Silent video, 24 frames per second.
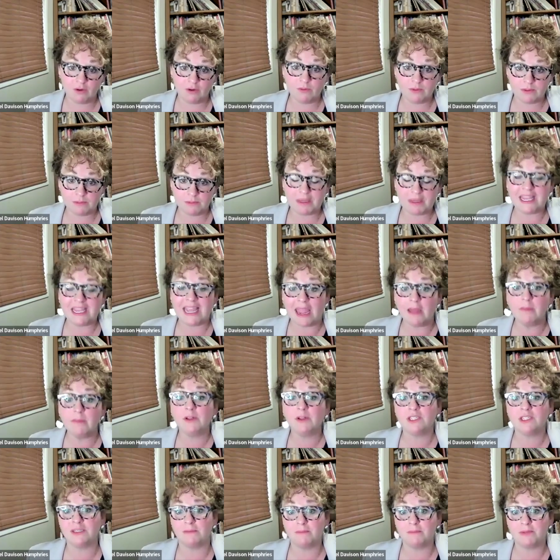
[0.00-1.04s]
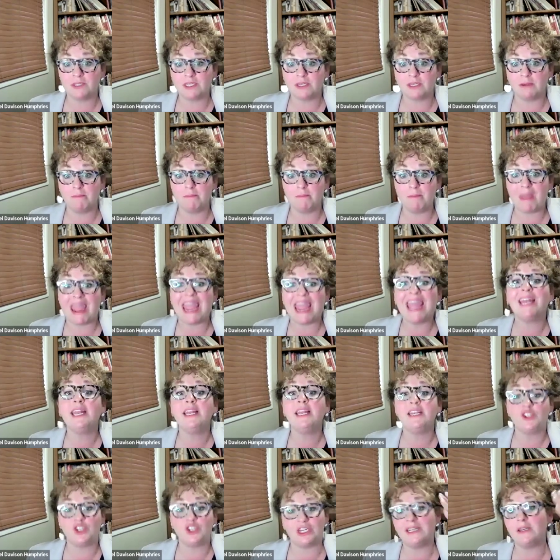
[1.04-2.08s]
being able to
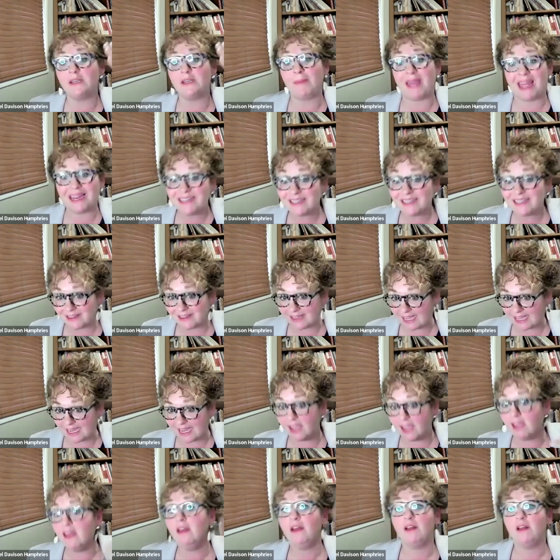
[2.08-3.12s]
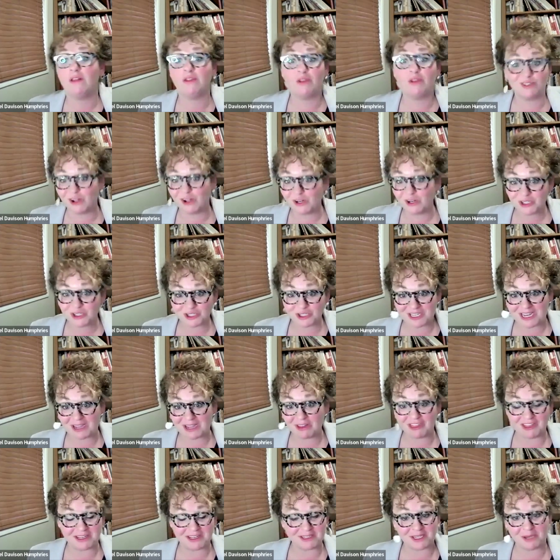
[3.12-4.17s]
manage independently those larger scale
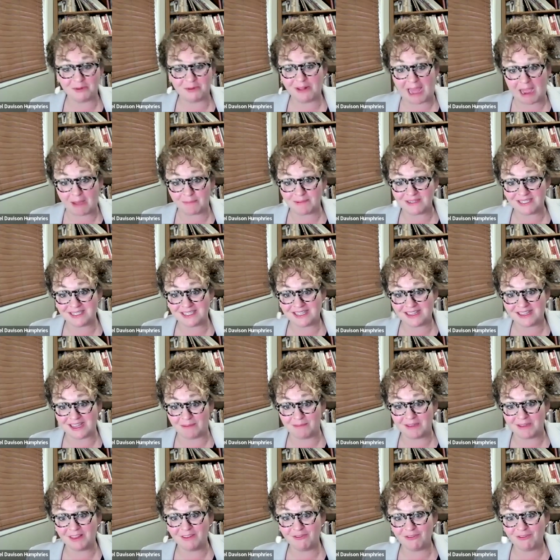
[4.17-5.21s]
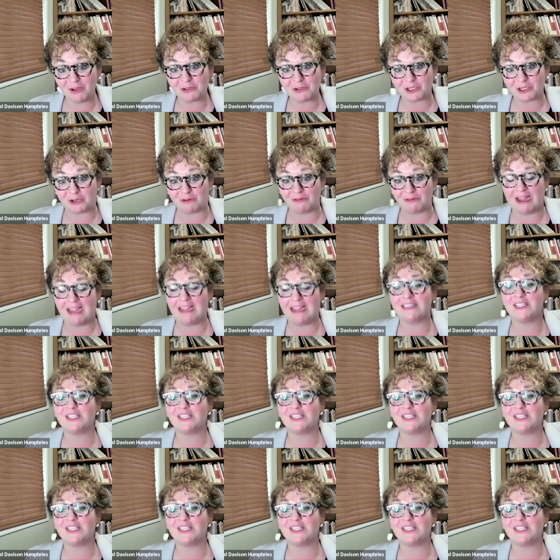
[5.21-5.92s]
things that will happen to them in the future, right?